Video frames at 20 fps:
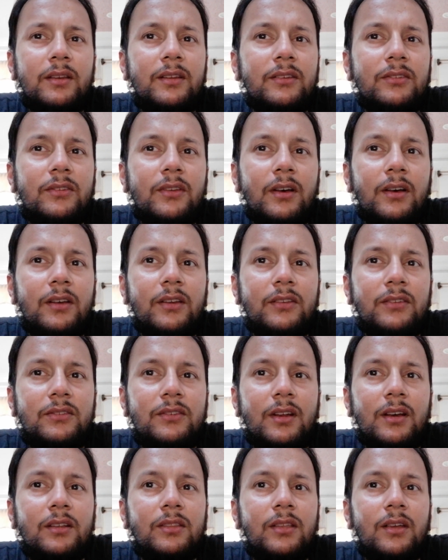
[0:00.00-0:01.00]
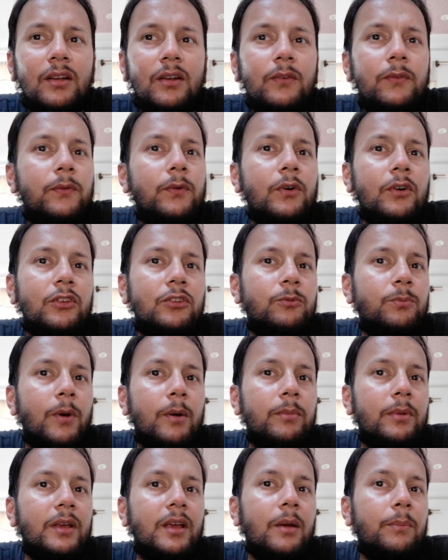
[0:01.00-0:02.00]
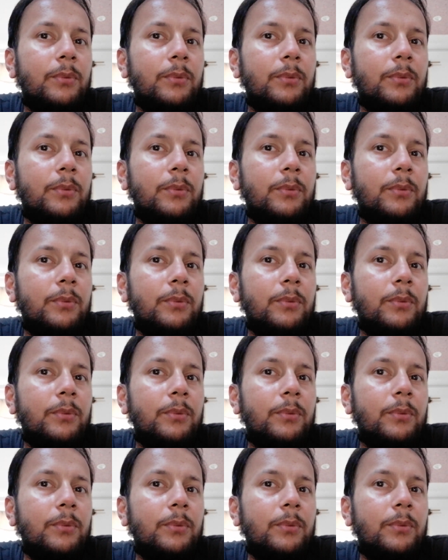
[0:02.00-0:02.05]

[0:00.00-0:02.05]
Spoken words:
discussed their forced public